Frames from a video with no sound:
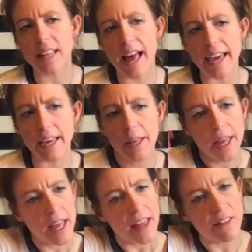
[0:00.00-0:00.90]
like
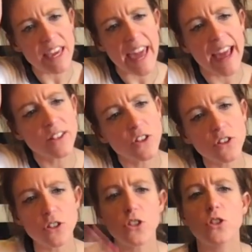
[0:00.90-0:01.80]
the
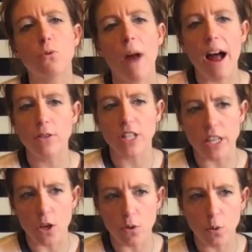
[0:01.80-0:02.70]
answers are
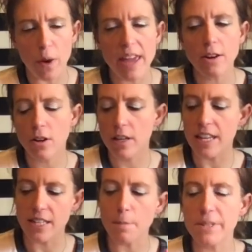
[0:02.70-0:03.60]
surrounding you. The way
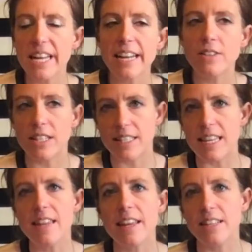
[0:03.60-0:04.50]
he's upside down to
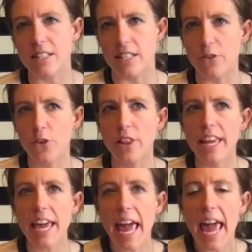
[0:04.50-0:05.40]
see things
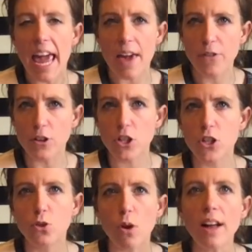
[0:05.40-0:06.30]
differently. If you're
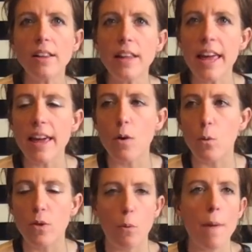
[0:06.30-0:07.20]
struggling
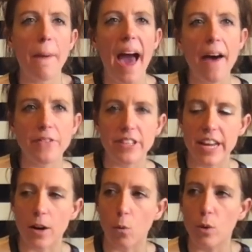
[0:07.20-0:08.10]
with what path to
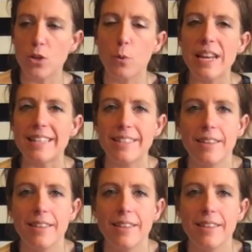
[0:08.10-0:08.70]
take or which way